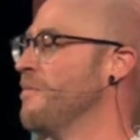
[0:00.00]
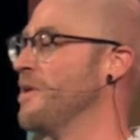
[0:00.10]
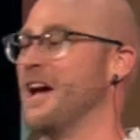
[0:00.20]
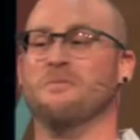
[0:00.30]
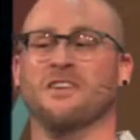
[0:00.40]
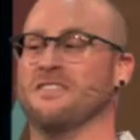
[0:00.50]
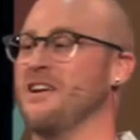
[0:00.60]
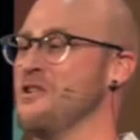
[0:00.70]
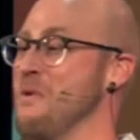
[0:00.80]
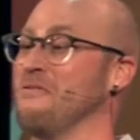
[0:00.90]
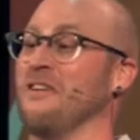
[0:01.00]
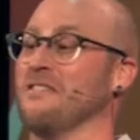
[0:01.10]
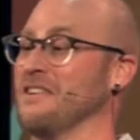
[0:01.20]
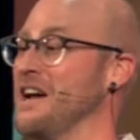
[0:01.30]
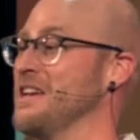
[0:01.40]
But I'm here to tell you, my
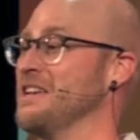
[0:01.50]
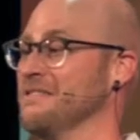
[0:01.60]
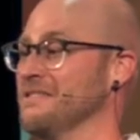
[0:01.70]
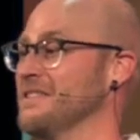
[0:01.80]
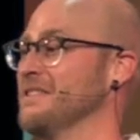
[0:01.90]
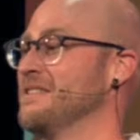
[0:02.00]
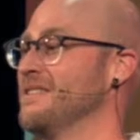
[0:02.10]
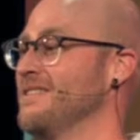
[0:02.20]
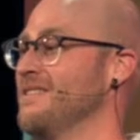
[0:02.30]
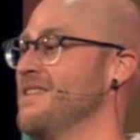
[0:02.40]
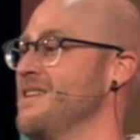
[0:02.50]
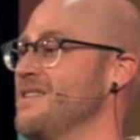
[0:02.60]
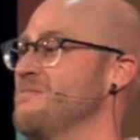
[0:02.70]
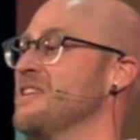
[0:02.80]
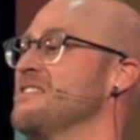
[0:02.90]
father got healed
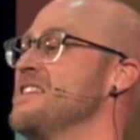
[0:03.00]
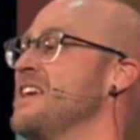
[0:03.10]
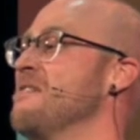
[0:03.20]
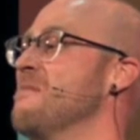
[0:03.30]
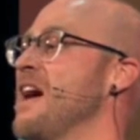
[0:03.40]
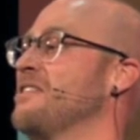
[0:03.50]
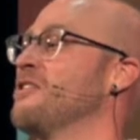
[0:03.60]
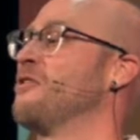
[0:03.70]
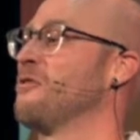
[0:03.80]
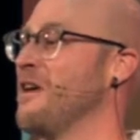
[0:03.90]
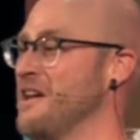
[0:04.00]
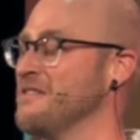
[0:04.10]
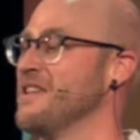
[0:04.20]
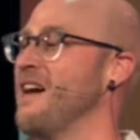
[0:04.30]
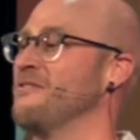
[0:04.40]
because he came back to
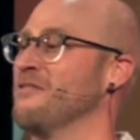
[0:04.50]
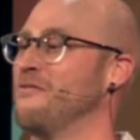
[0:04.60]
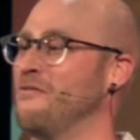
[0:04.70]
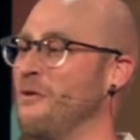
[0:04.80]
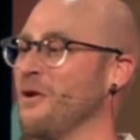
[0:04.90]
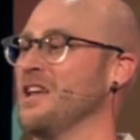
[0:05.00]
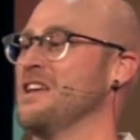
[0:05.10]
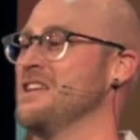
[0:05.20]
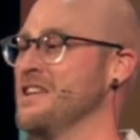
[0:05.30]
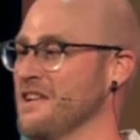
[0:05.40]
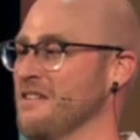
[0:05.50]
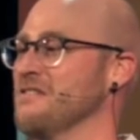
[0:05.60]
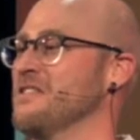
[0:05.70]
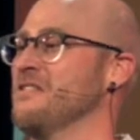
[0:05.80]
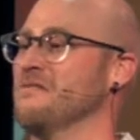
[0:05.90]
Christ after 40
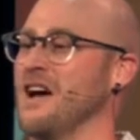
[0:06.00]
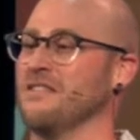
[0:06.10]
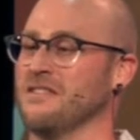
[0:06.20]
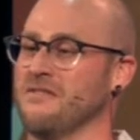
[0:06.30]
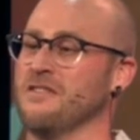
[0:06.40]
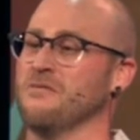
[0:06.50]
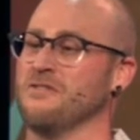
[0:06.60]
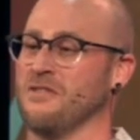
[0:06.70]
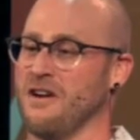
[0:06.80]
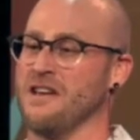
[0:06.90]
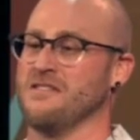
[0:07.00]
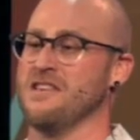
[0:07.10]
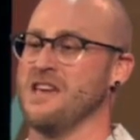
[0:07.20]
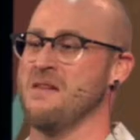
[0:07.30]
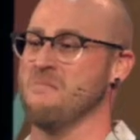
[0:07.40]
years of not living with Christ.
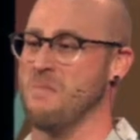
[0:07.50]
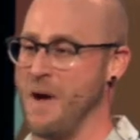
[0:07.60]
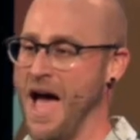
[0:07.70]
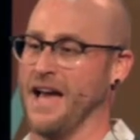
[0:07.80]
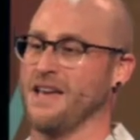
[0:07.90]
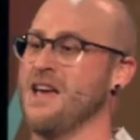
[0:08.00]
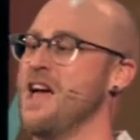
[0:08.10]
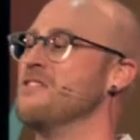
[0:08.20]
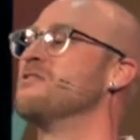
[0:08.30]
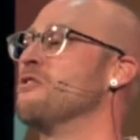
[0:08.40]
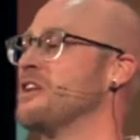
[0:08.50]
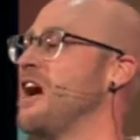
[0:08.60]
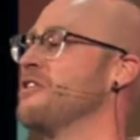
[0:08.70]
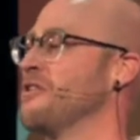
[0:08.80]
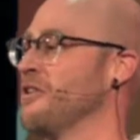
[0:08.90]
He came back. And so
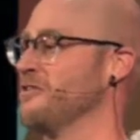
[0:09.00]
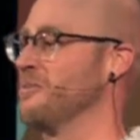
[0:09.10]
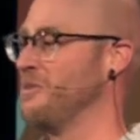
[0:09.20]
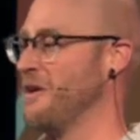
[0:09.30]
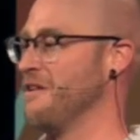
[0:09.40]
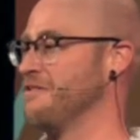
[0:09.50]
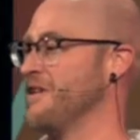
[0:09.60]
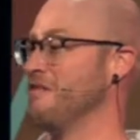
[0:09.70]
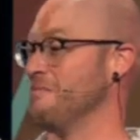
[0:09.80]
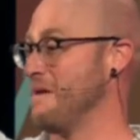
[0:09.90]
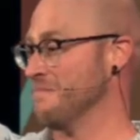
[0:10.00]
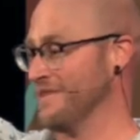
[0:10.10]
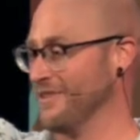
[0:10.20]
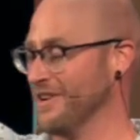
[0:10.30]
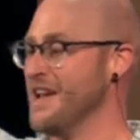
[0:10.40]
God heard the prayers of my mother,